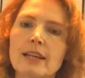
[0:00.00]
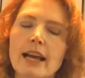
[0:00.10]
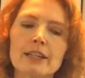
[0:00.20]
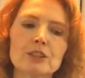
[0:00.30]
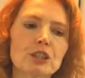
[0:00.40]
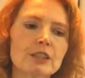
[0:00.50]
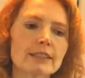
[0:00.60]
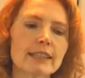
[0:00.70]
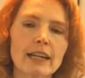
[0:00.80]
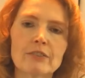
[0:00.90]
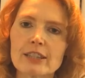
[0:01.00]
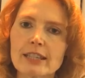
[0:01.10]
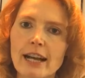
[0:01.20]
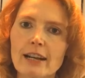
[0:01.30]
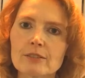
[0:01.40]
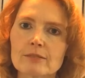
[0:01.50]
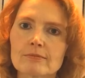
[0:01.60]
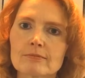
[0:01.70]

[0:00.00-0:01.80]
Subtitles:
And just take everything out,